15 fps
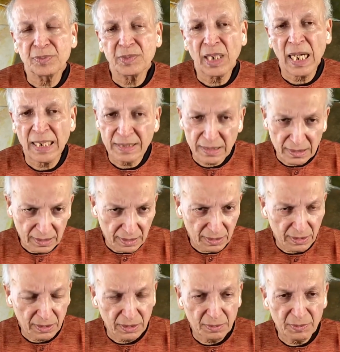
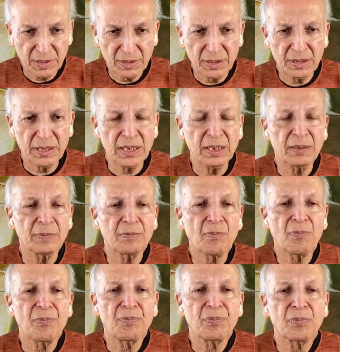hazardous material.
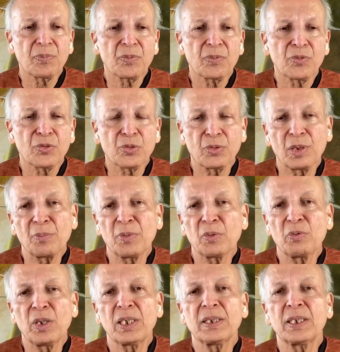So number
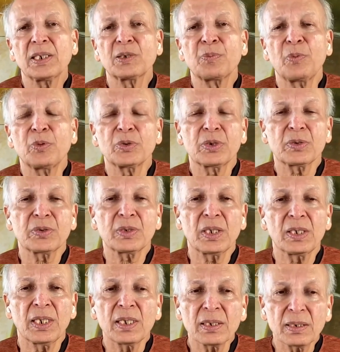one, exposure to the
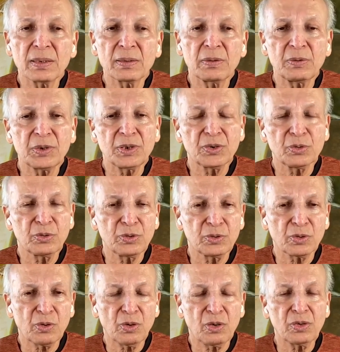lung, which is going to
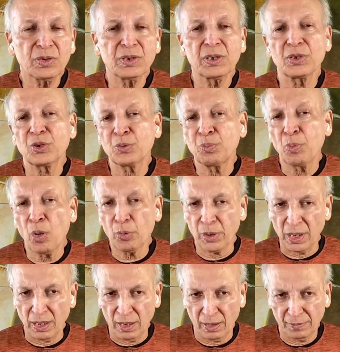cause, is smoking.